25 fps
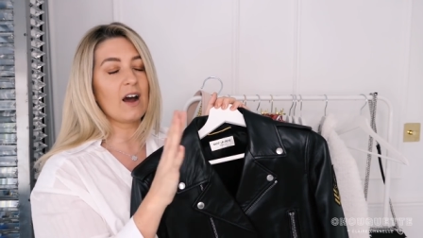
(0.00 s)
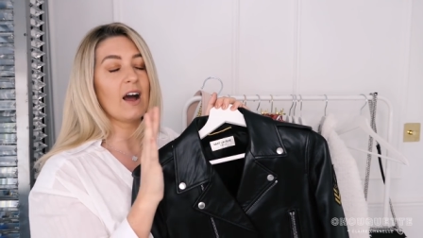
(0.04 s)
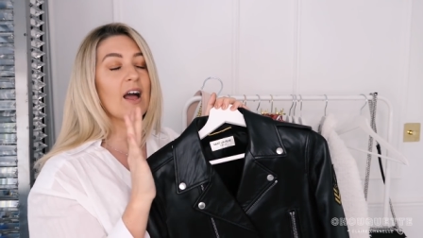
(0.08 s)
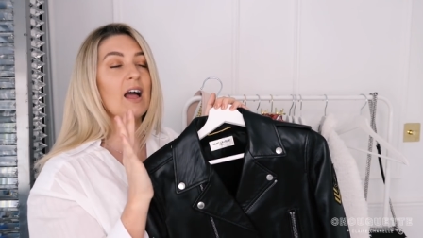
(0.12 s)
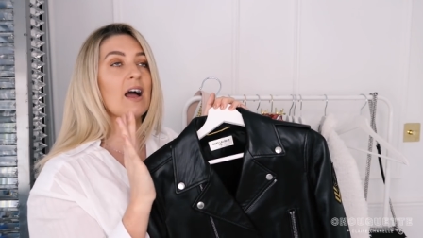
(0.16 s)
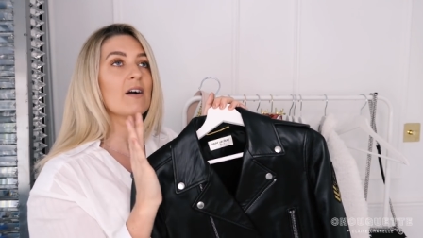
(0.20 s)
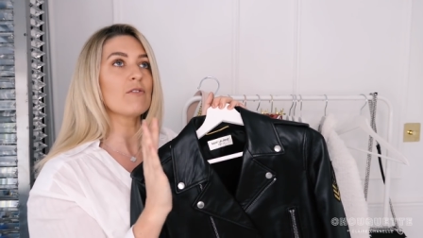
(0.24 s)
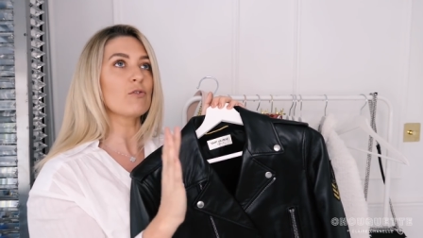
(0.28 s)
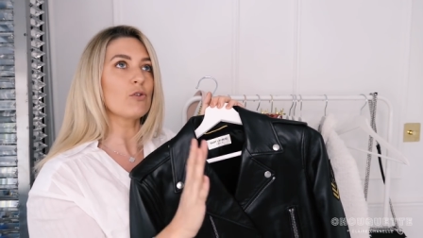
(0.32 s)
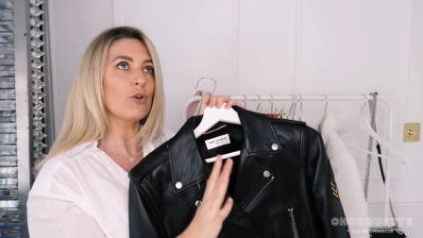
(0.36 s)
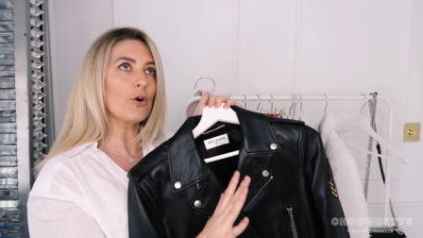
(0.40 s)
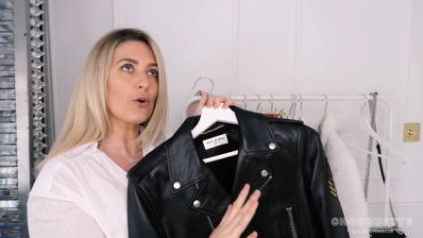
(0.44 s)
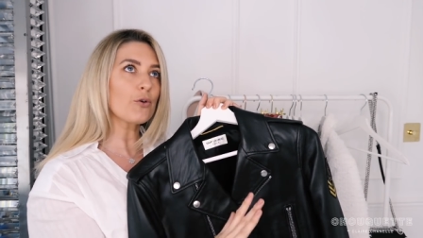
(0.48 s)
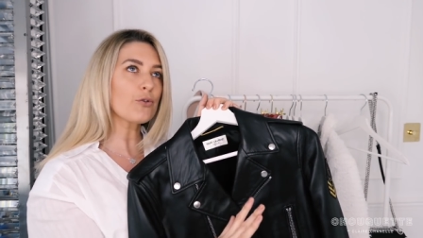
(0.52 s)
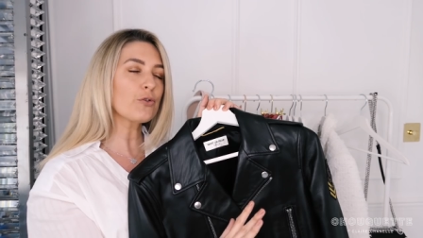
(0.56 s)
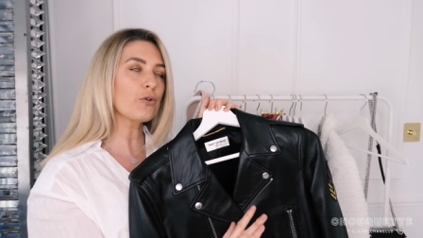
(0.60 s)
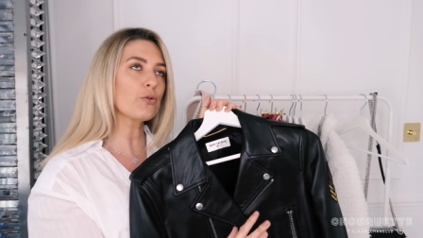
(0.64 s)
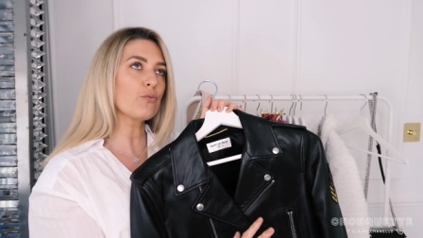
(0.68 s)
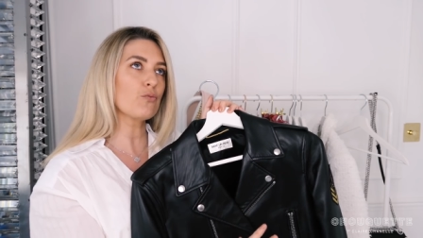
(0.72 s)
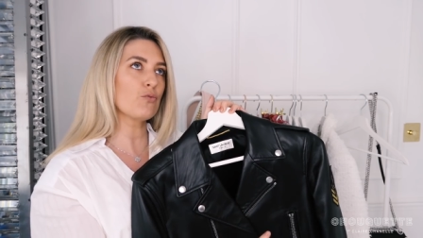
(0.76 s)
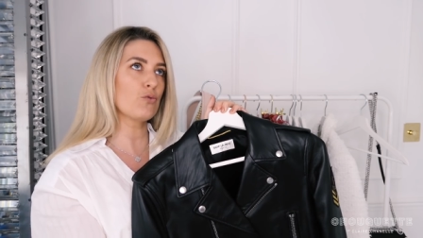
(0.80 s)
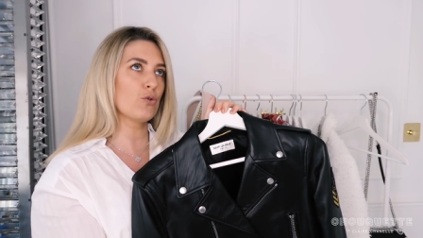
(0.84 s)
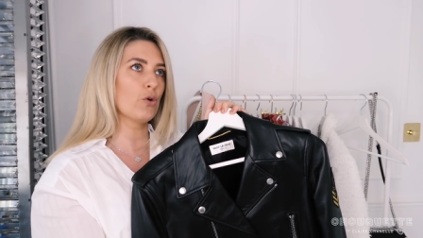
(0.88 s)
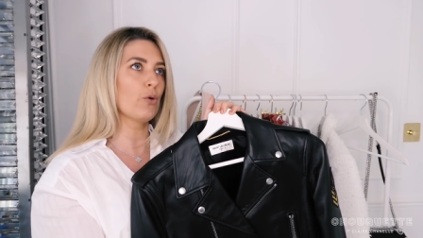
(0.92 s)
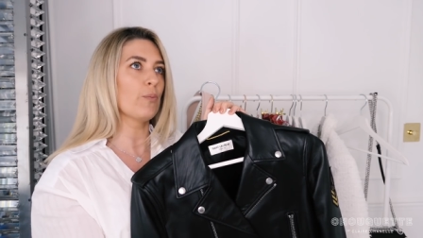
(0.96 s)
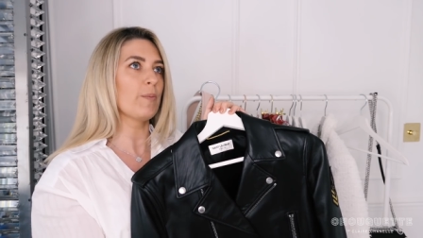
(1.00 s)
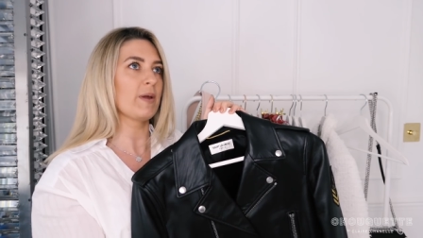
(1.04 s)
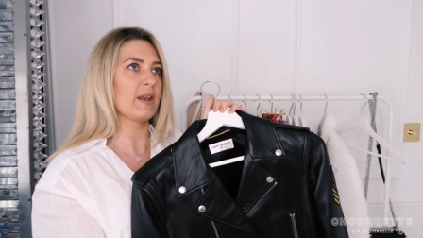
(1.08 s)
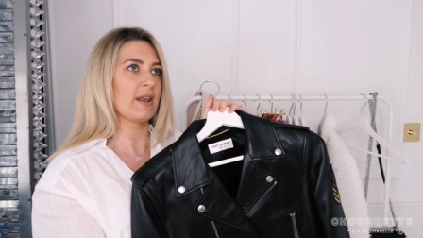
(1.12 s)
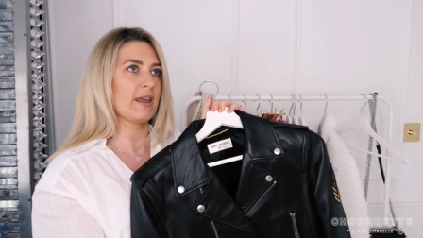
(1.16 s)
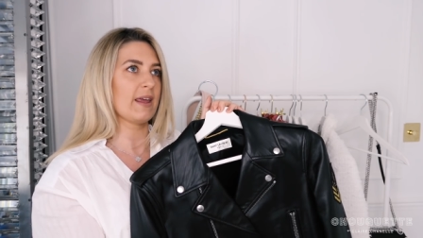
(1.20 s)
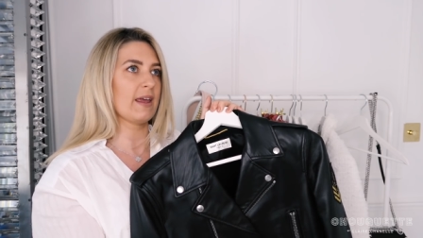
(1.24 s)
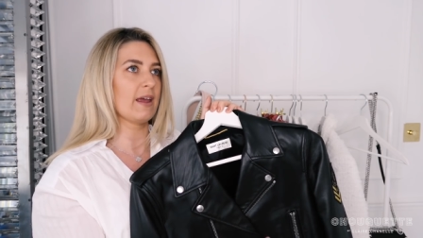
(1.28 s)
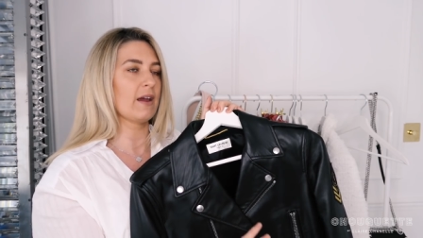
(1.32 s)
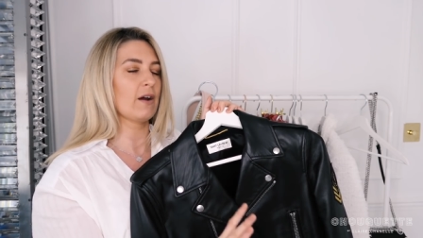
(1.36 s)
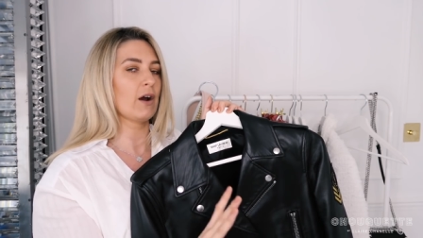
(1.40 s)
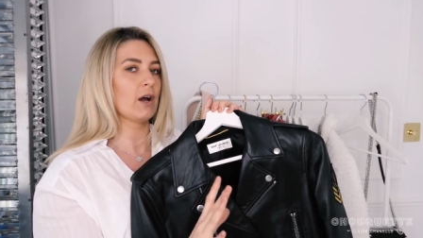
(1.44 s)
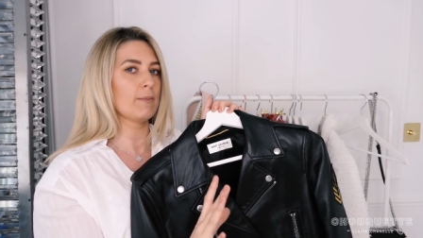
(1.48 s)
I have lots of room in
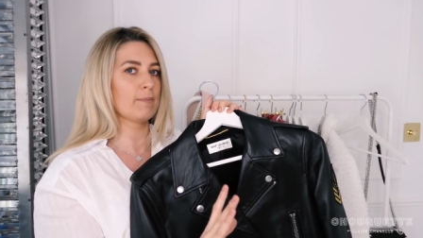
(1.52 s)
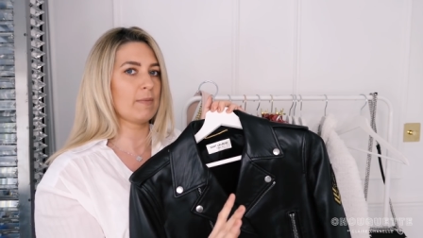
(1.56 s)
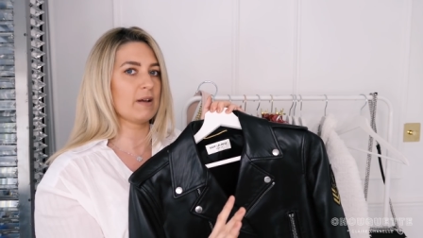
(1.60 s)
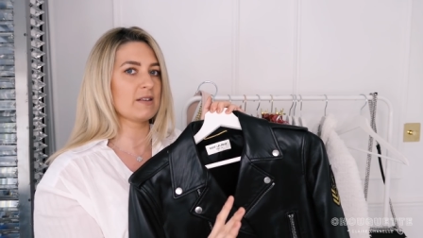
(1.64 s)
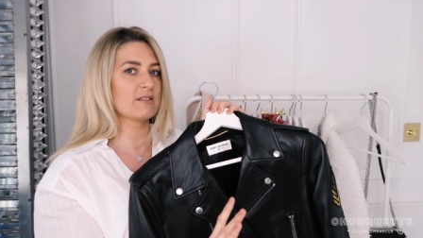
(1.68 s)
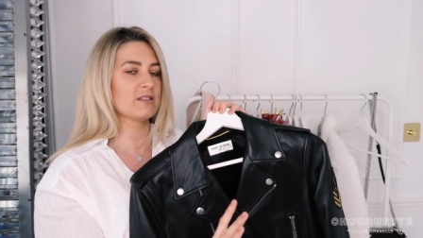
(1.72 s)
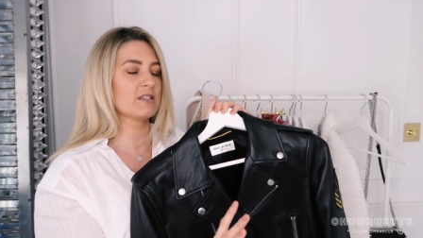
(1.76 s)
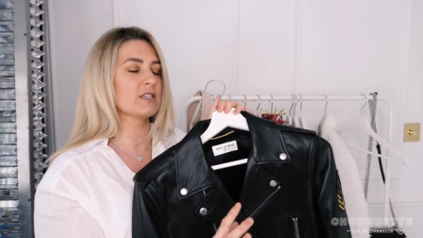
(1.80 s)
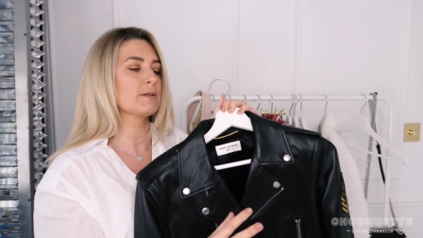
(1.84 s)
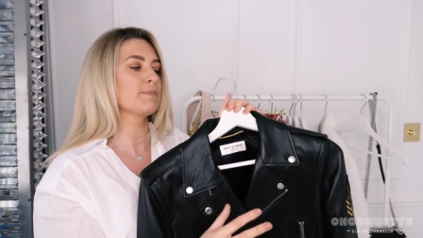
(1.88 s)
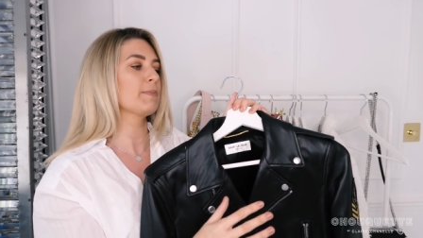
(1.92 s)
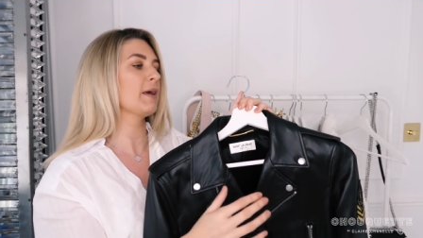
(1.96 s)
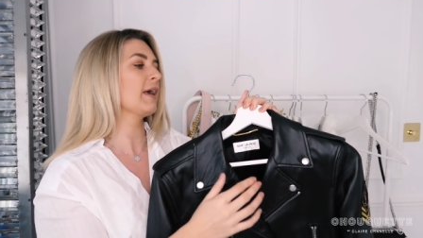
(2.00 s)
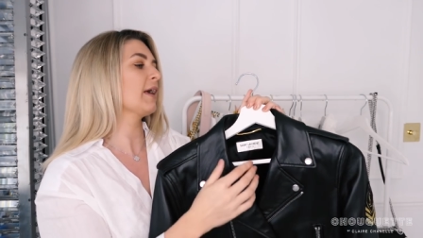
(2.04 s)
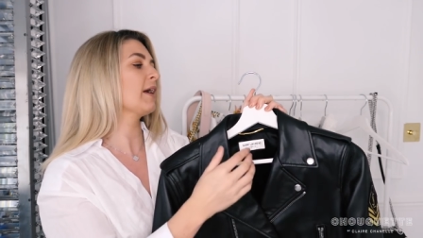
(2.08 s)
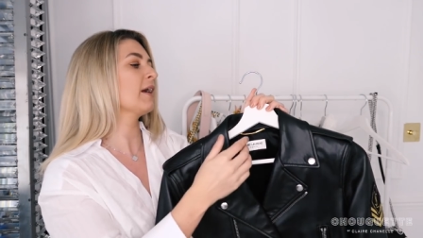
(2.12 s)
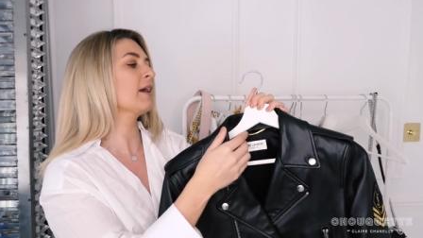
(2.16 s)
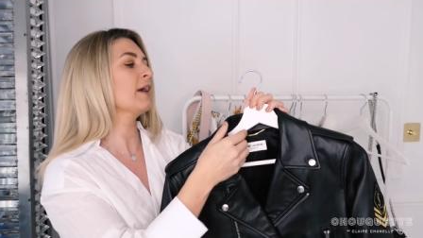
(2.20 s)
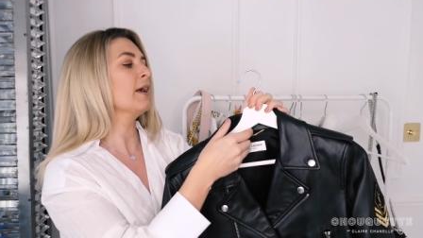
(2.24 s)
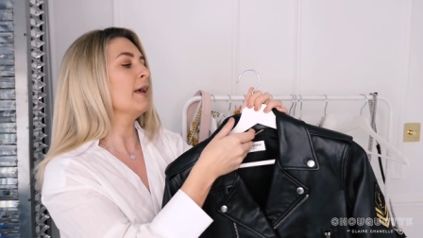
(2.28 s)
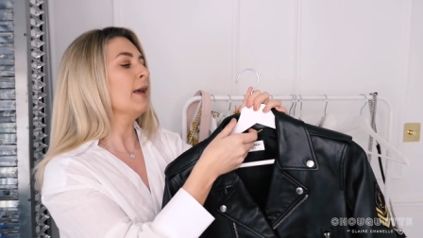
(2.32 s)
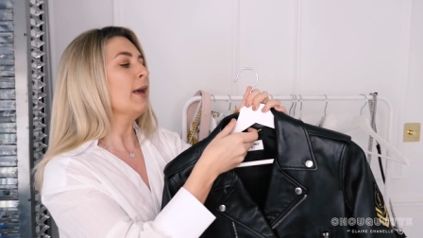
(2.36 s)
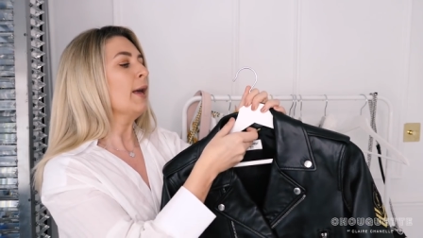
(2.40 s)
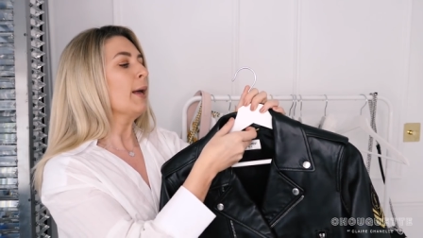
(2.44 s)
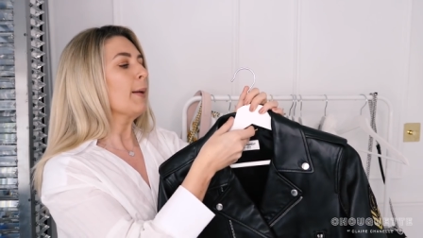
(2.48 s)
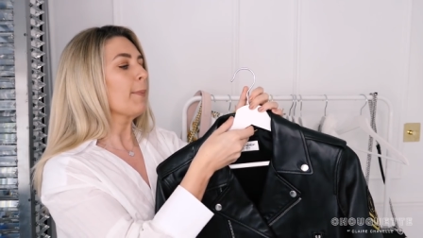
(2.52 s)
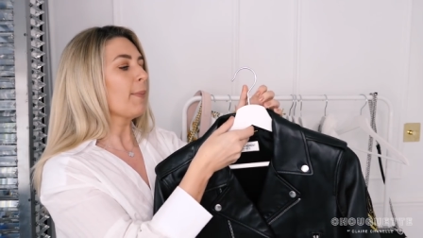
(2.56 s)
here, I must admit,